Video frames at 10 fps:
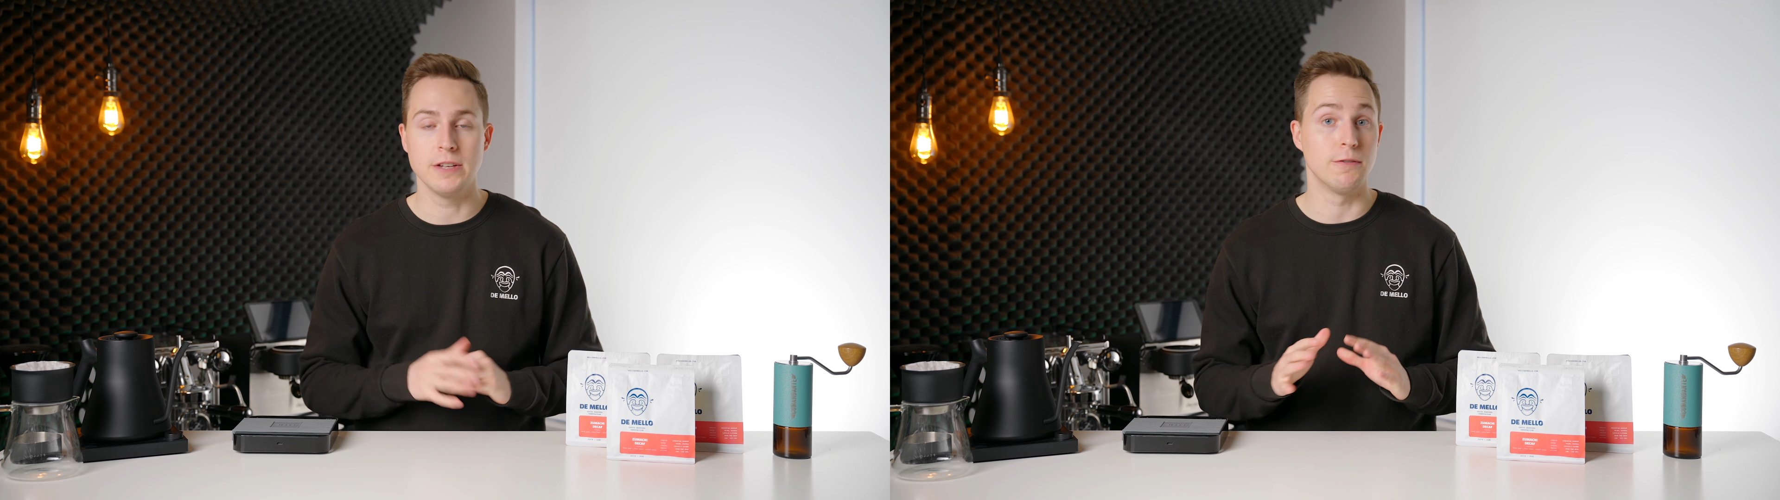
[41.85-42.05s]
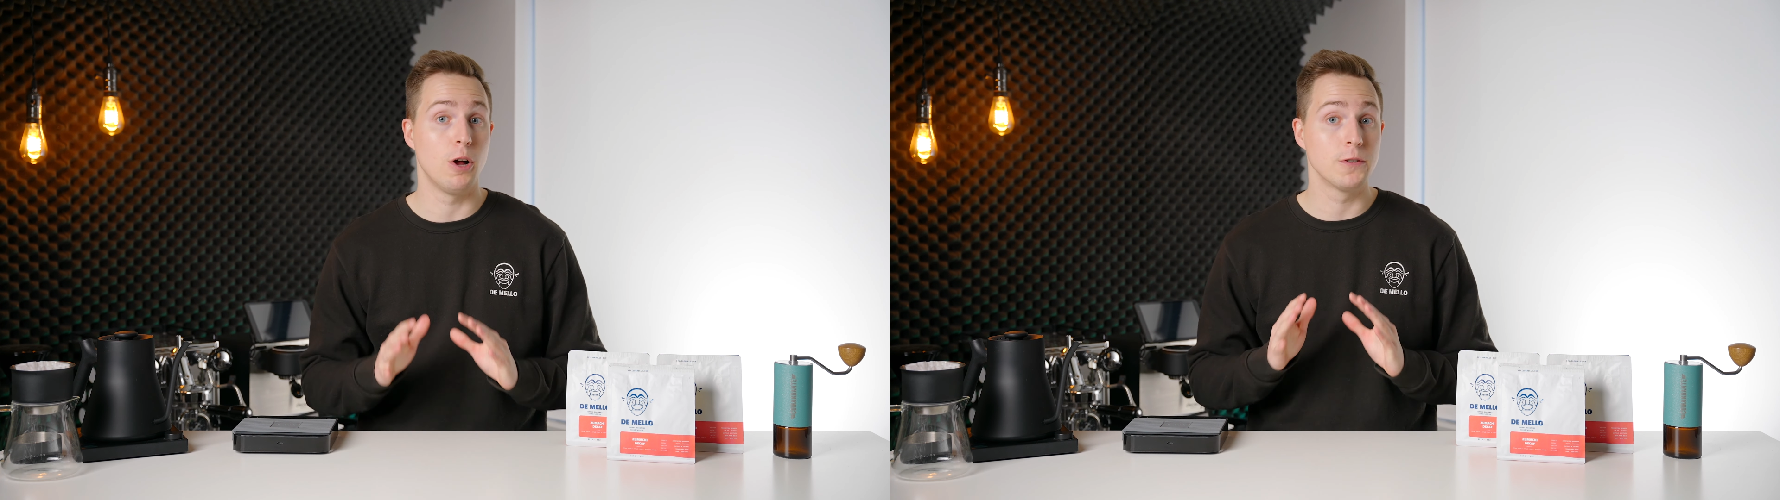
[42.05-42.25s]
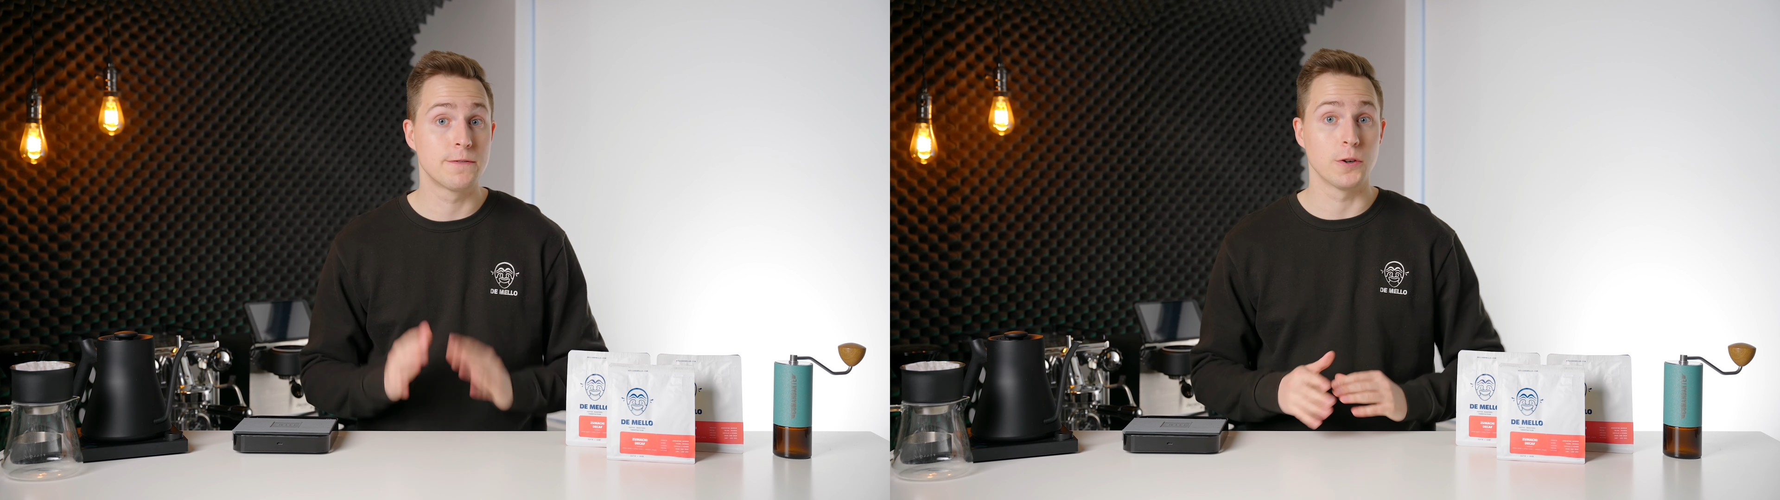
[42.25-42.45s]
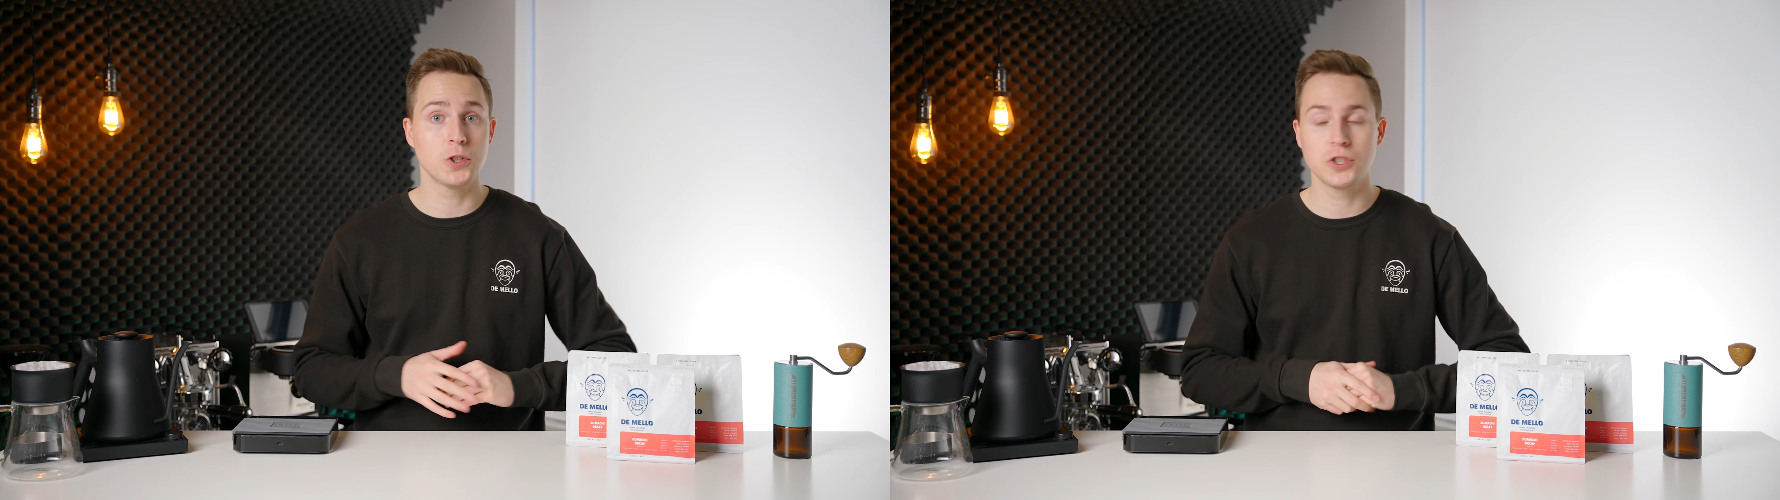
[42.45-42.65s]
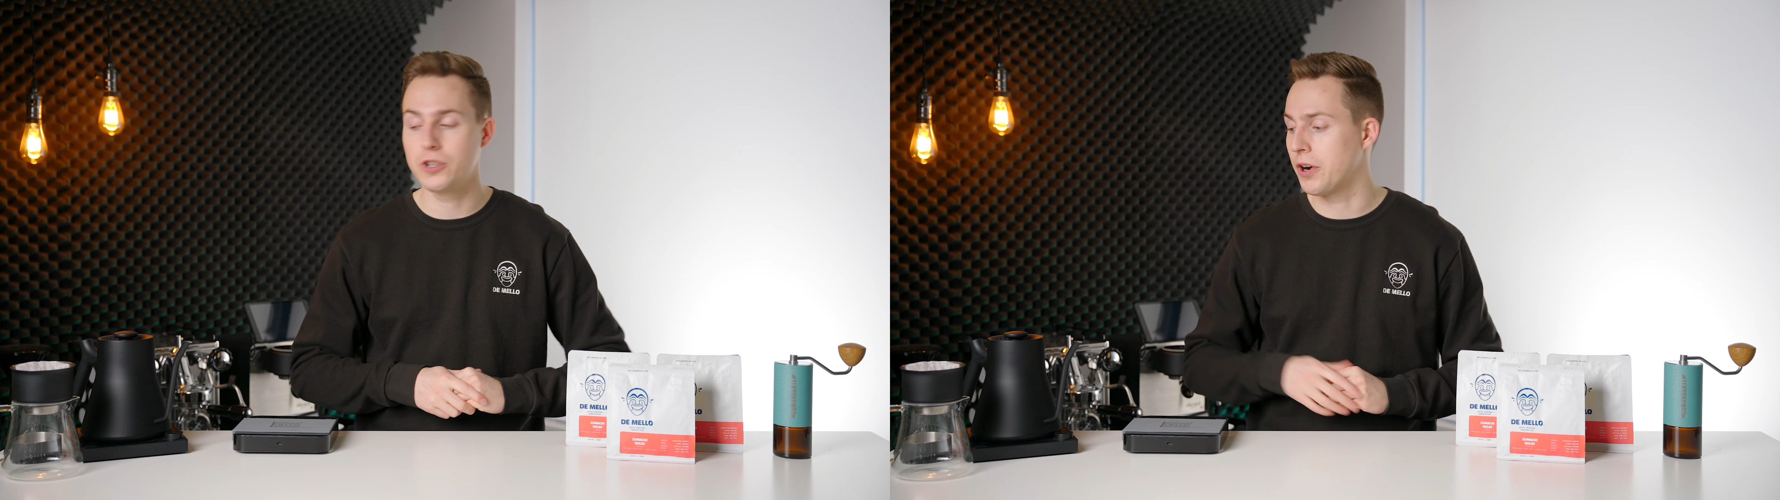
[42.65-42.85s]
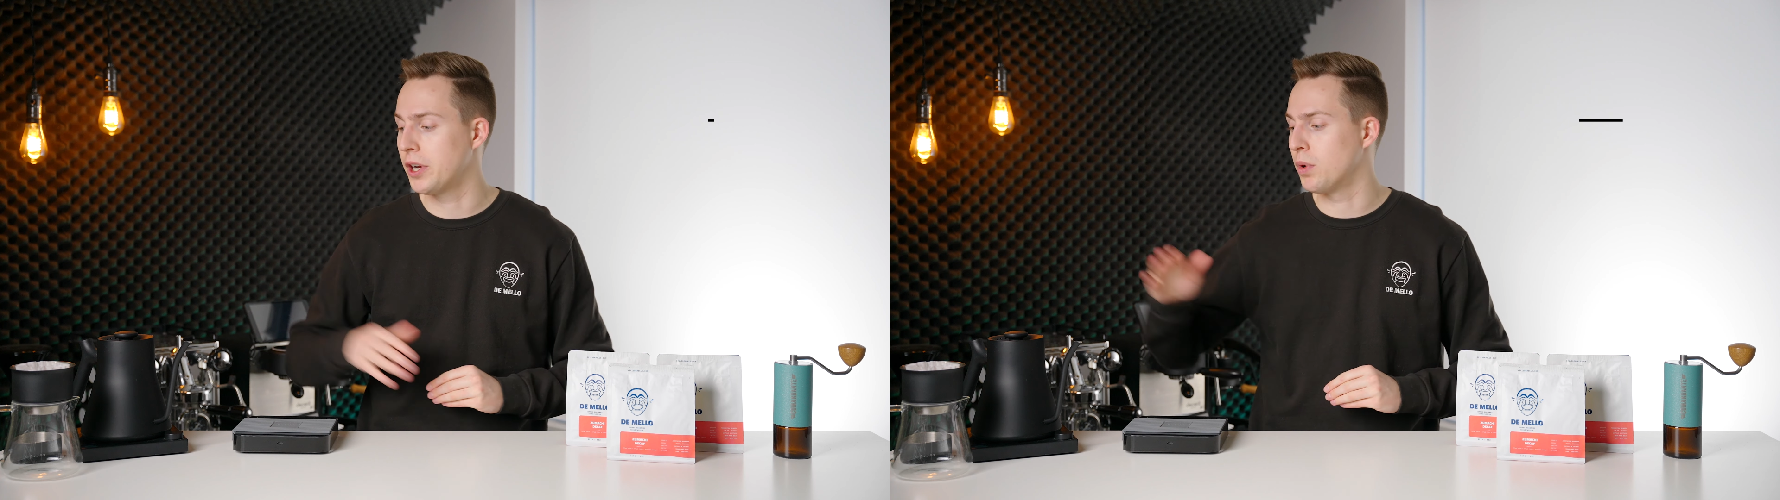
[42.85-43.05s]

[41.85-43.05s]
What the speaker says: involves first starting